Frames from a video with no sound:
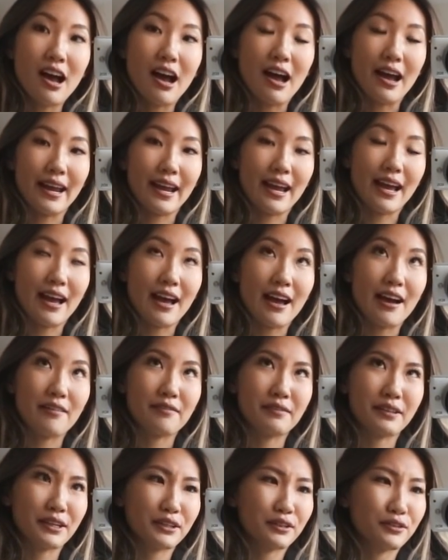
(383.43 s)
I
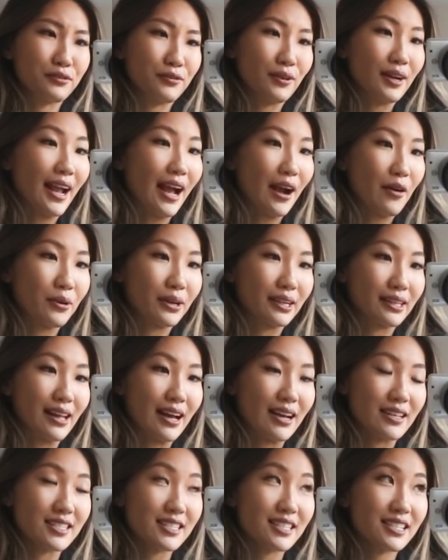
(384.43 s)
have like three hour
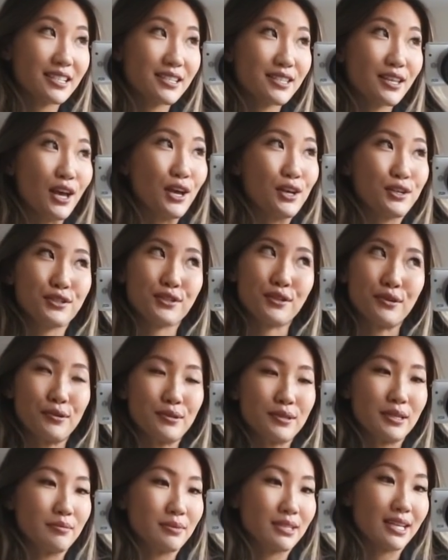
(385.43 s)
classes, so
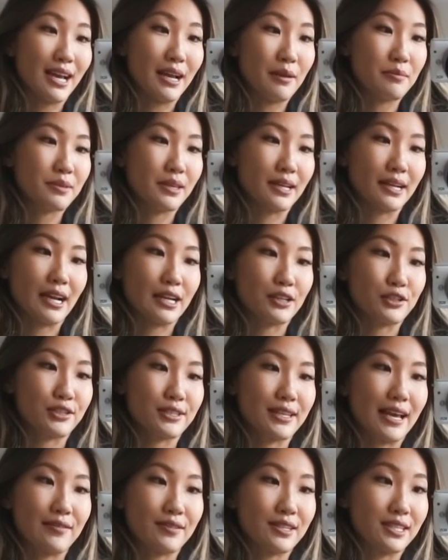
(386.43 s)
sometimes like I
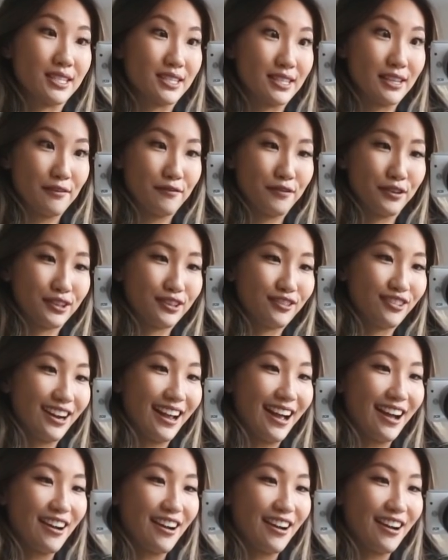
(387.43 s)
just have to sit for three